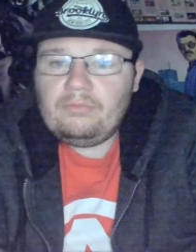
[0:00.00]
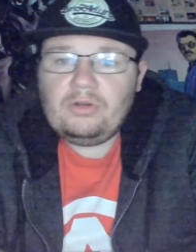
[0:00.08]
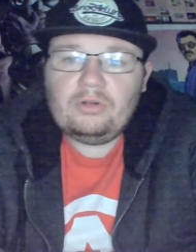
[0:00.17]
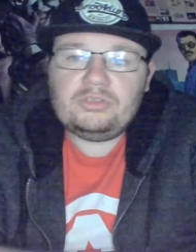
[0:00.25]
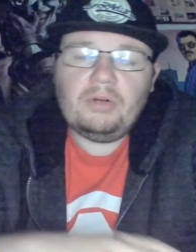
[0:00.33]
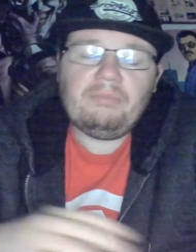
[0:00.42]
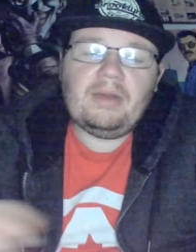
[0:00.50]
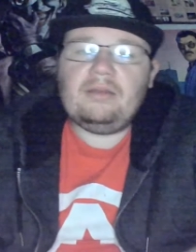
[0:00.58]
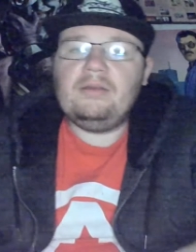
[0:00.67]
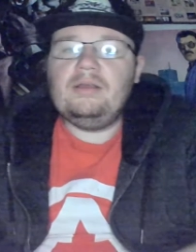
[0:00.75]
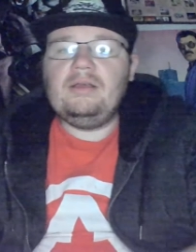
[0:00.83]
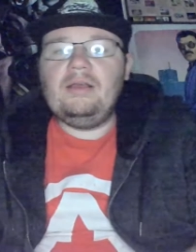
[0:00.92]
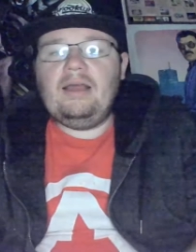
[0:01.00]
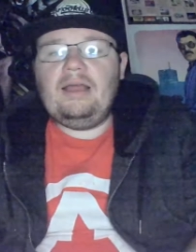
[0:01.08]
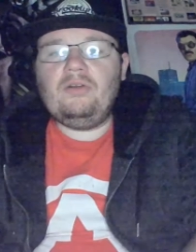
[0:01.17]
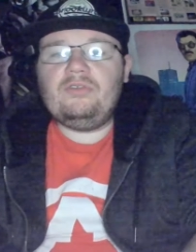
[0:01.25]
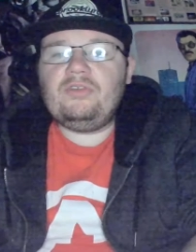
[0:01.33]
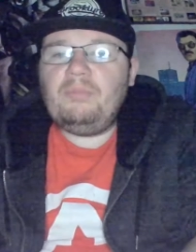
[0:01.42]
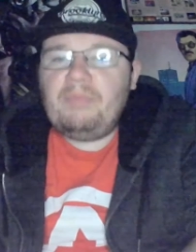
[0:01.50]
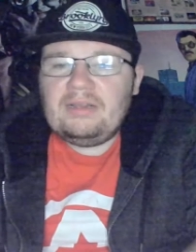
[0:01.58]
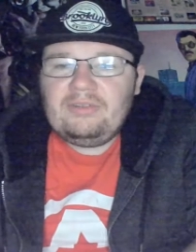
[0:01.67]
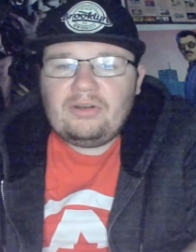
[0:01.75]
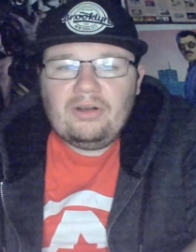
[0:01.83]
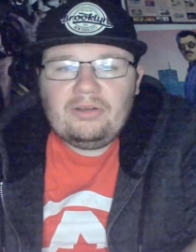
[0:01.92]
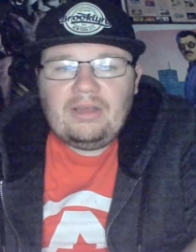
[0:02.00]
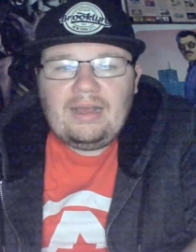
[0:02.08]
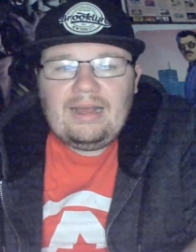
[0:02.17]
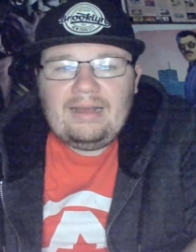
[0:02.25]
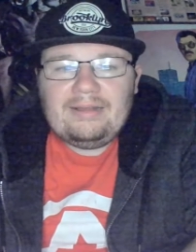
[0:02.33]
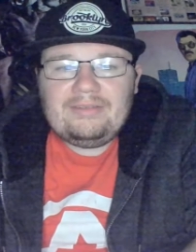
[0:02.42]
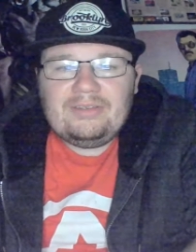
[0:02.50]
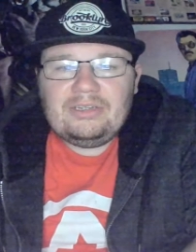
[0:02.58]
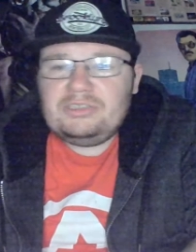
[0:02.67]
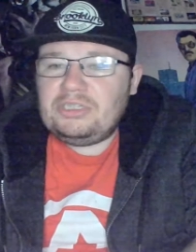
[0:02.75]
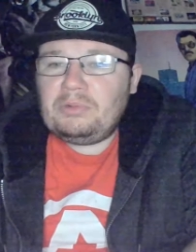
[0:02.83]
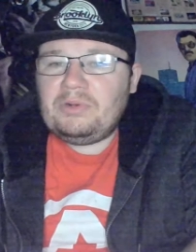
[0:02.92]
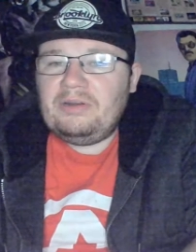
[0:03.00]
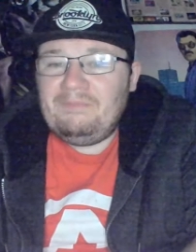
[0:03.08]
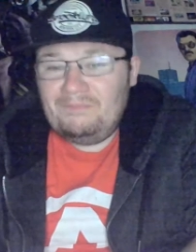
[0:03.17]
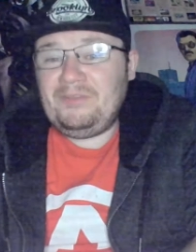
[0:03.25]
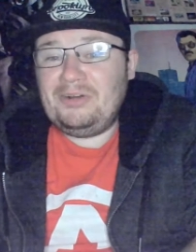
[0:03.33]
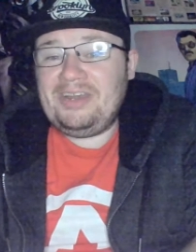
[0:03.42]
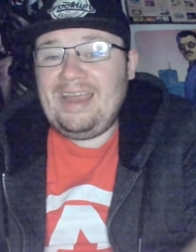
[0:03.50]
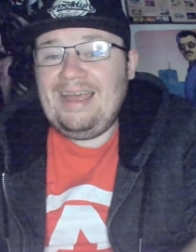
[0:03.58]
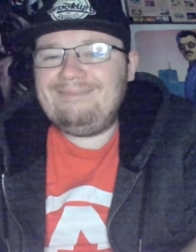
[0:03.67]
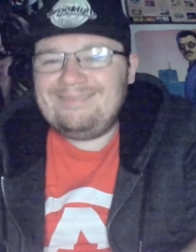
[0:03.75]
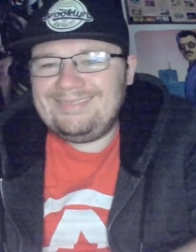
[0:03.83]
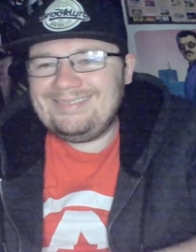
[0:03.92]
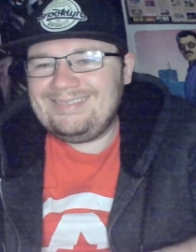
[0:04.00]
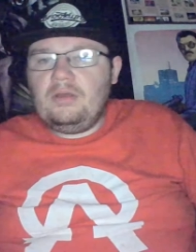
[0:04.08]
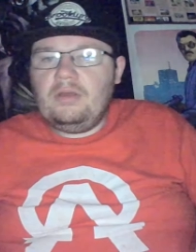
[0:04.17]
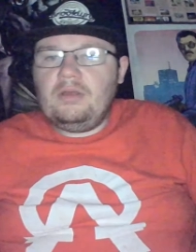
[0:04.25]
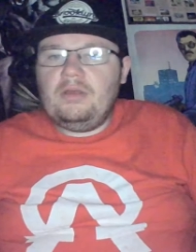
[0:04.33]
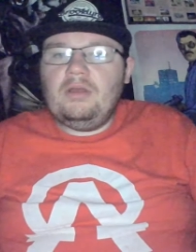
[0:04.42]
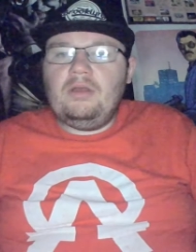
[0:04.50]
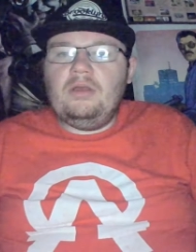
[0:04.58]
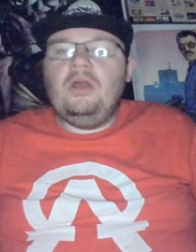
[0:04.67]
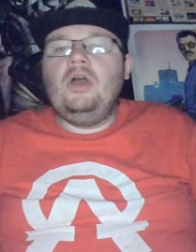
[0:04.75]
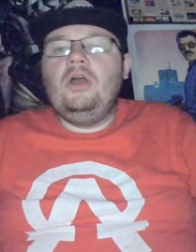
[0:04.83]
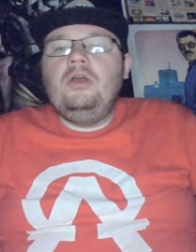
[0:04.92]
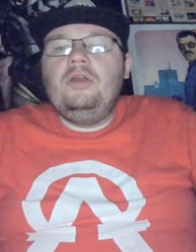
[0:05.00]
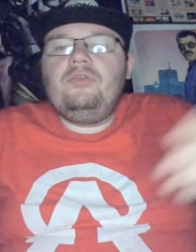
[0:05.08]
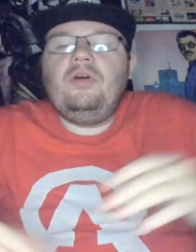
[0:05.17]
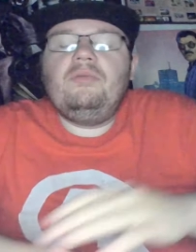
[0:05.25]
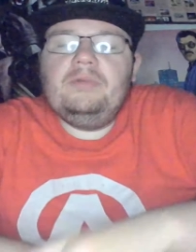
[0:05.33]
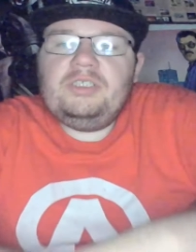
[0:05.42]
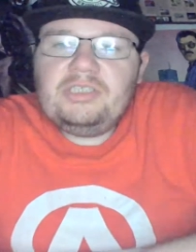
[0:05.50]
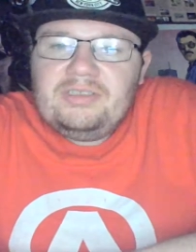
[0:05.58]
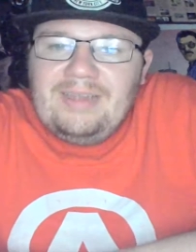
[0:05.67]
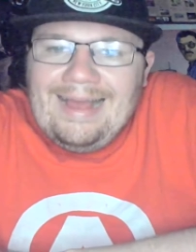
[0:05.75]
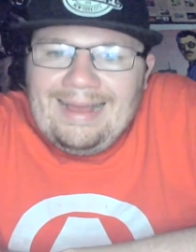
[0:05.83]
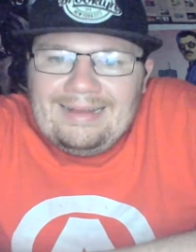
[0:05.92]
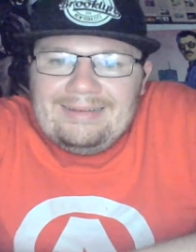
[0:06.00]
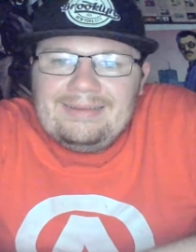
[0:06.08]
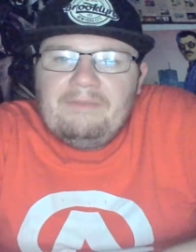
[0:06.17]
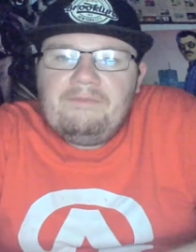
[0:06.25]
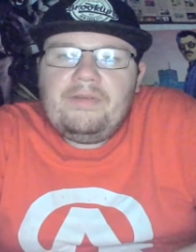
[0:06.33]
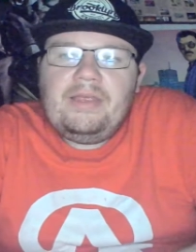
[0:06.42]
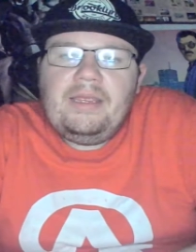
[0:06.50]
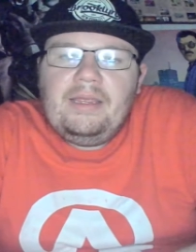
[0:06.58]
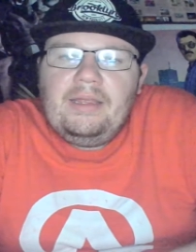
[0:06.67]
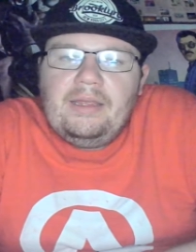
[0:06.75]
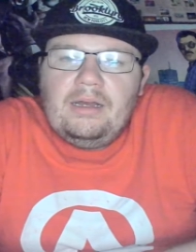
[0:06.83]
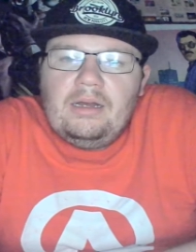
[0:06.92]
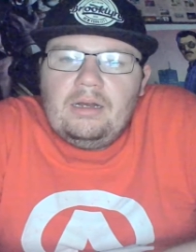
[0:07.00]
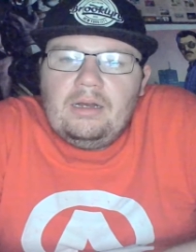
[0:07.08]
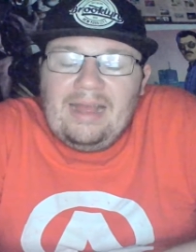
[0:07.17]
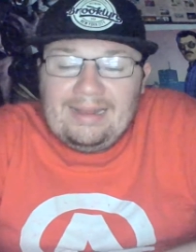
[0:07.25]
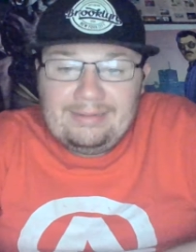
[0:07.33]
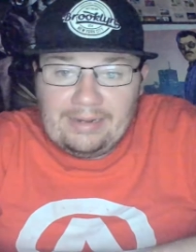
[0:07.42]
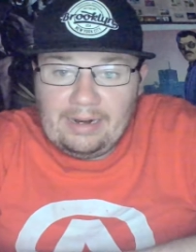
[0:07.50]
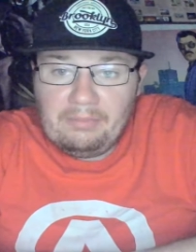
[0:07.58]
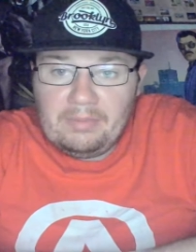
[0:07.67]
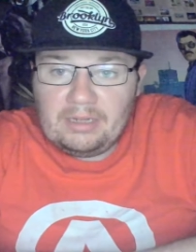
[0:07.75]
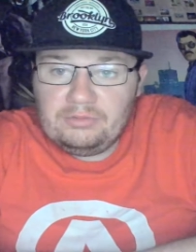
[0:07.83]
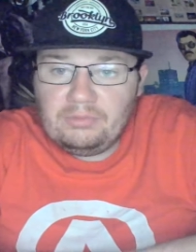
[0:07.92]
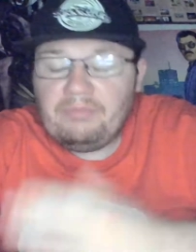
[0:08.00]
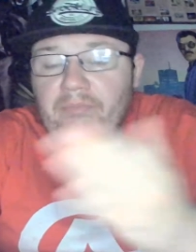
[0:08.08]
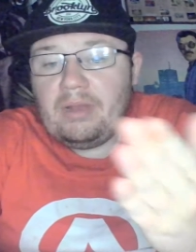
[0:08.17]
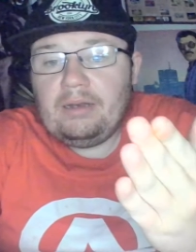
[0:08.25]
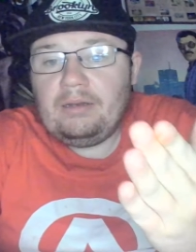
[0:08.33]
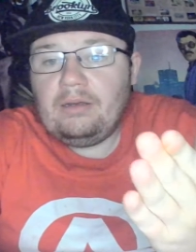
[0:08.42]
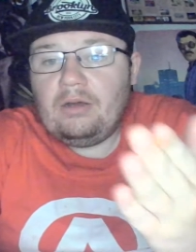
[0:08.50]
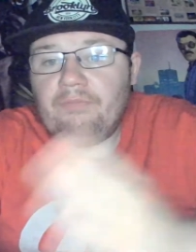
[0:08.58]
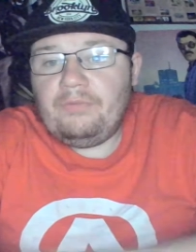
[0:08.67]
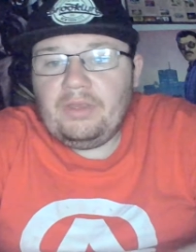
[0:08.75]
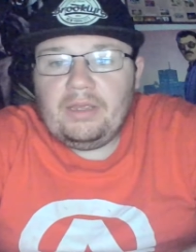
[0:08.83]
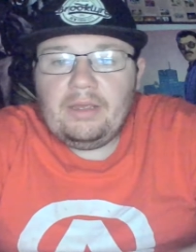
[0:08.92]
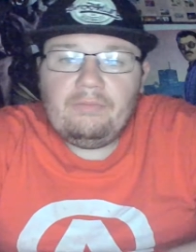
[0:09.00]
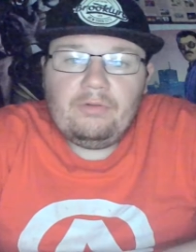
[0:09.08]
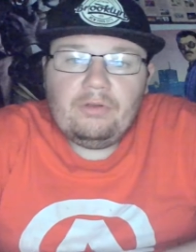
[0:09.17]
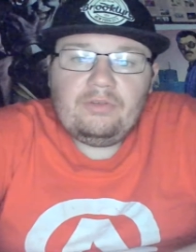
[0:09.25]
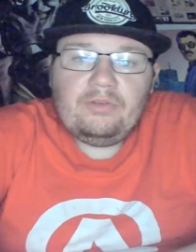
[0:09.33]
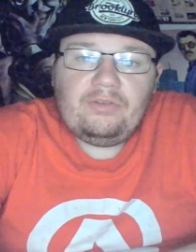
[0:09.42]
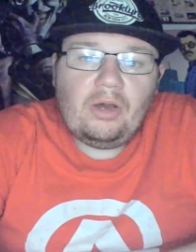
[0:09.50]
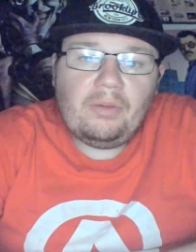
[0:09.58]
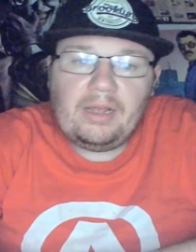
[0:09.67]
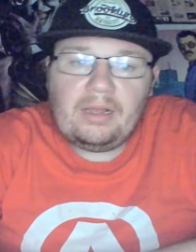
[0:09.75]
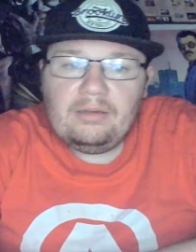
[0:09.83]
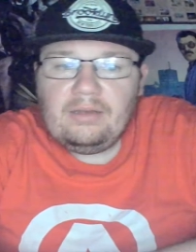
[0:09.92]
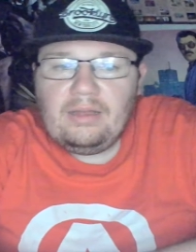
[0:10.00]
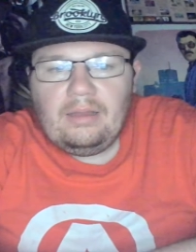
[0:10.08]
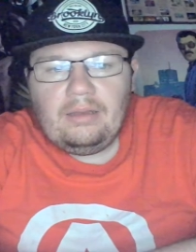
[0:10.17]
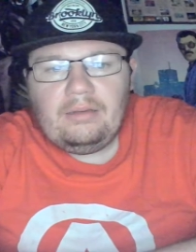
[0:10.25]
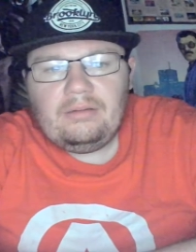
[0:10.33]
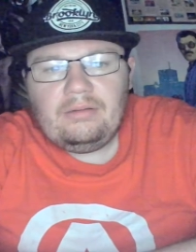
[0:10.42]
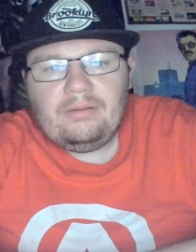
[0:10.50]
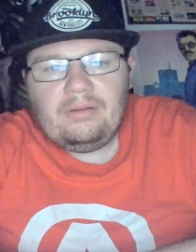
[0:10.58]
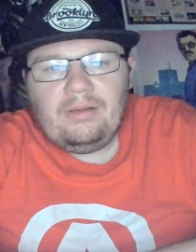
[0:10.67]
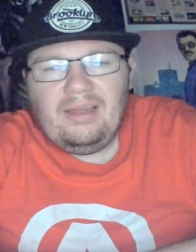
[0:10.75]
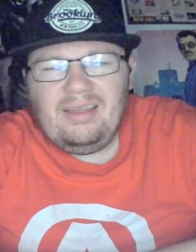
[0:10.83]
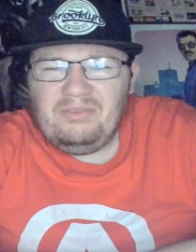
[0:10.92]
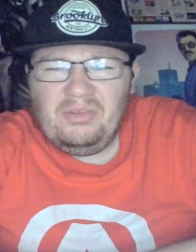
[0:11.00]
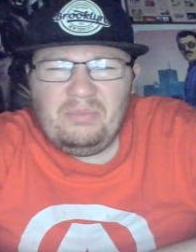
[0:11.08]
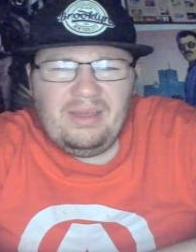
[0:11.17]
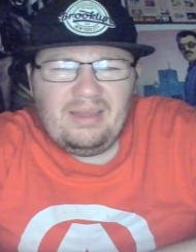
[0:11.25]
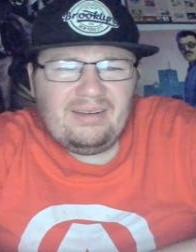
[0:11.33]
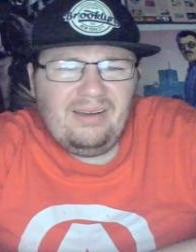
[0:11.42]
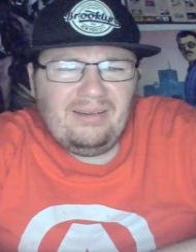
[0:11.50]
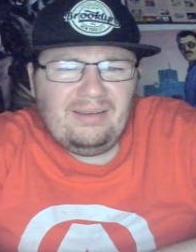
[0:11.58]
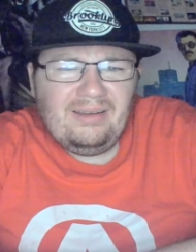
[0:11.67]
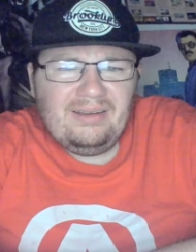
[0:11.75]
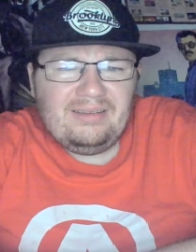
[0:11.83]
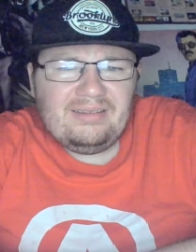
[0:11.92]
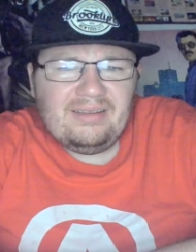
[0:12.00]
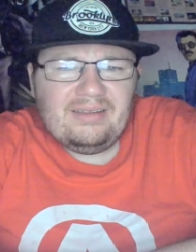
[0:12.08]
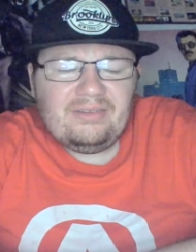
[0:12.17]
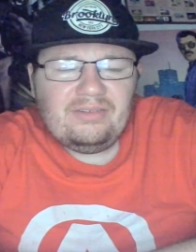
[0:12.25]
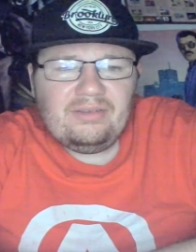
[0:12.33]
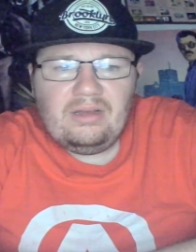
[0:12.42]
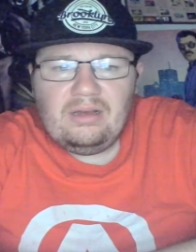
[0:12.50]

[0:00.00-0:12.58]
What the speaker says: good job, man. And also, Pentagon as Joker. Fuck yeah. So, we just had the handicap match with Men of the Year versus Darby Allin, and I have to admit, I kind of liked this.